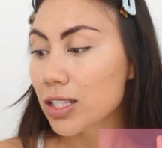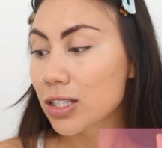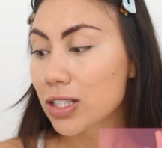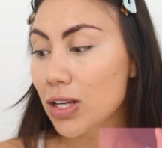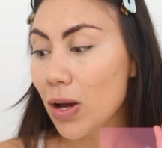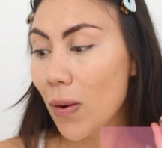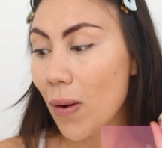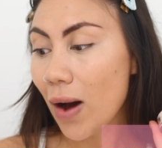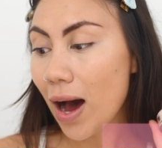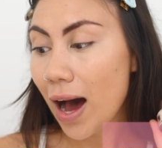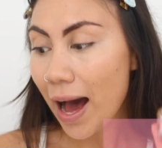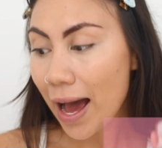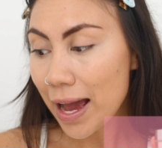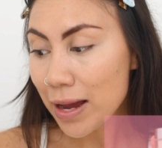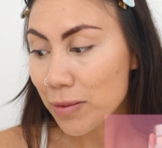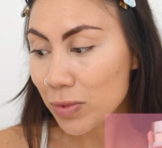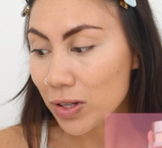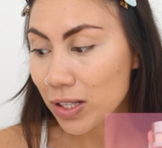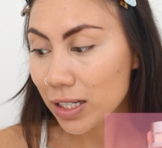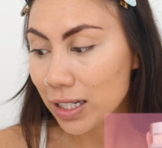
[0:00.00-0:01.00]
So
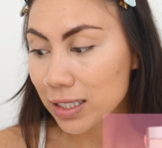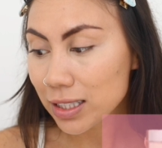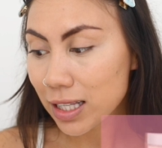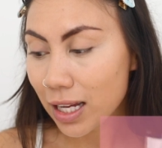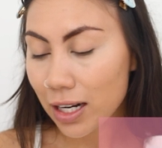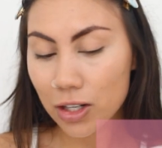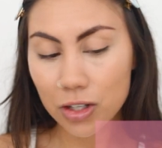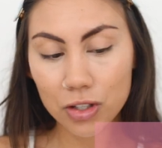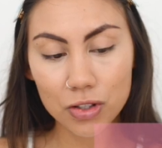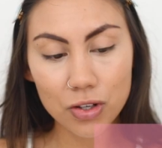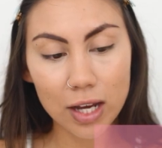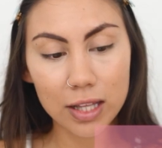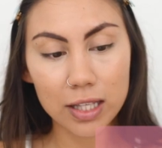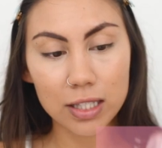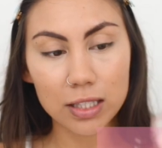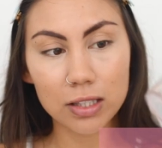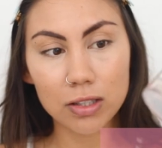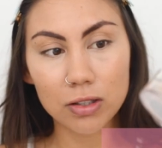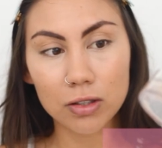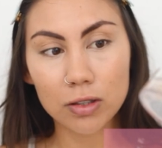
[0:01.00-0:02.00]
I'm really excited to try
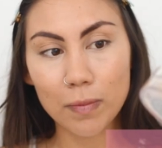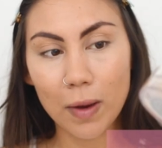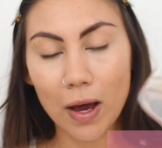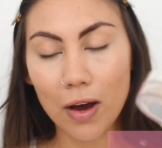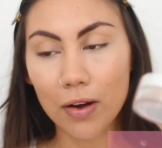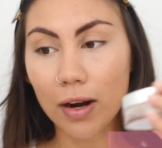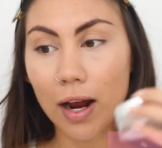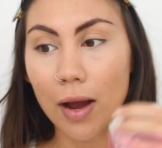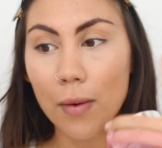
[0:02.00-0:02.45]
this loose powder.